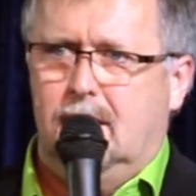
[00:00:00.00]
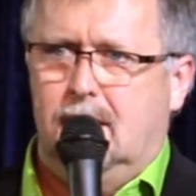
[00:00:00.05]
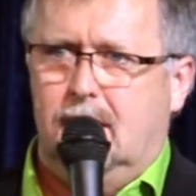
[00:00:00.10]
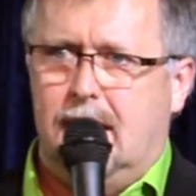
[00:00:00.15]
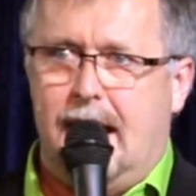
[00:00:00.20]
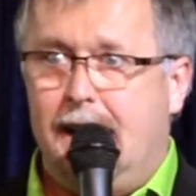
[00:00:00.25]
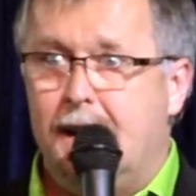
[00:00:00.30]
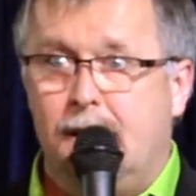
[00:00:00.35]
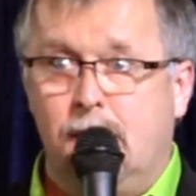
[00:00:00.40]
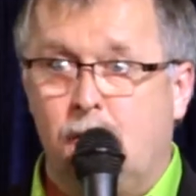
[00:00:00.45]

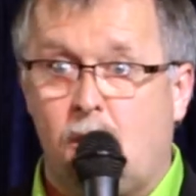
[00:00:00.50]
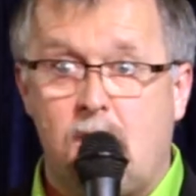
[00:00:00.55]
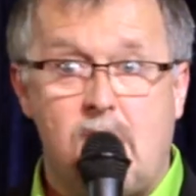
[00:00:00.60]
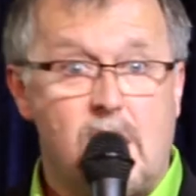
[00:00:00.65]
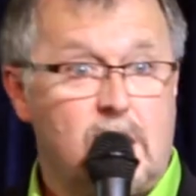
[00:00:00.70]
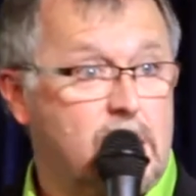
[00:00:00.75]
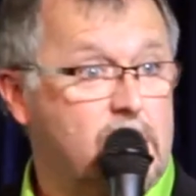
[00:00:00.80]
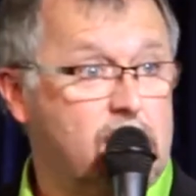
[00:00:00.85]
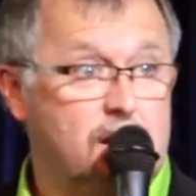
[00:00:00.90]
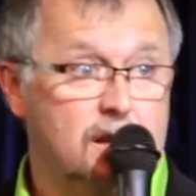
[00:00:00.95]
That didn't
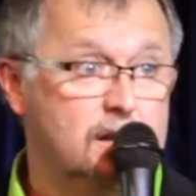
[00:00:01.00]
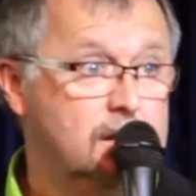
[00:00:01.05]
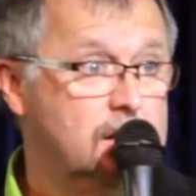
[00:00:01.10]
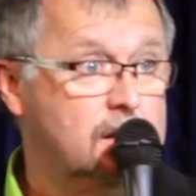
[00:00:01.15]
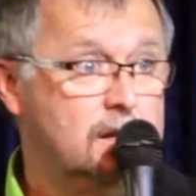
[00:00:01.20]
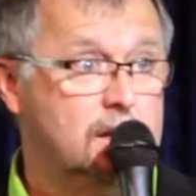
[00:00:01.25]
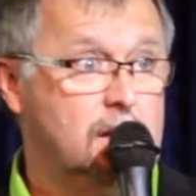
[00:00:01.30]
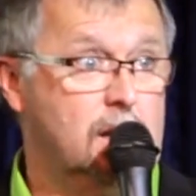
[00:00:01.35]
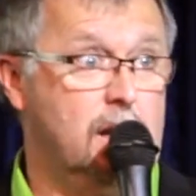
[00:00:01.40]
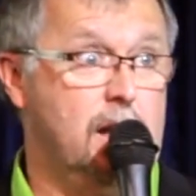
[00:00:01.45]
work
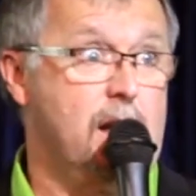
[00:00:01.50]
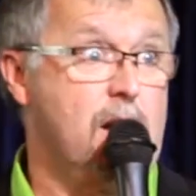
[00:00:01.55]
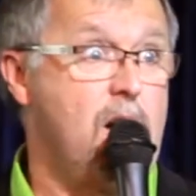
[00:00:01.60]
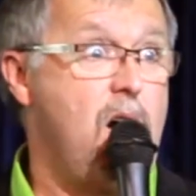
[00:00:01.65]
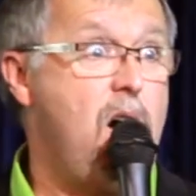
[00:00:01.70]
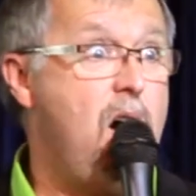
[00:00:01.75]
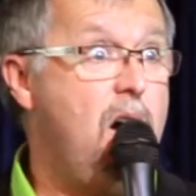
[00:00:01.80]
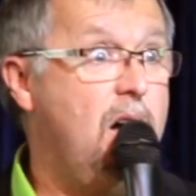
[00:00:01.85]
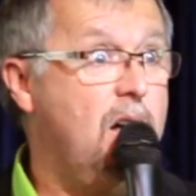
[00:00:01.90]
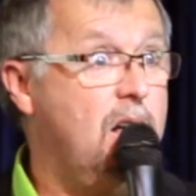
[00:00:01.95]
at
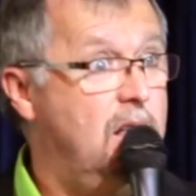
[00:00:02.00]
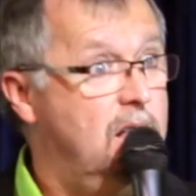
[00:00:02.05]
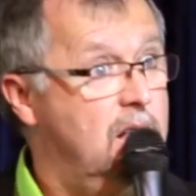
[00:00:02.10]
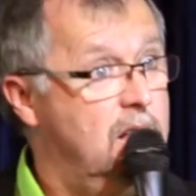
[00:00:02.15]
all.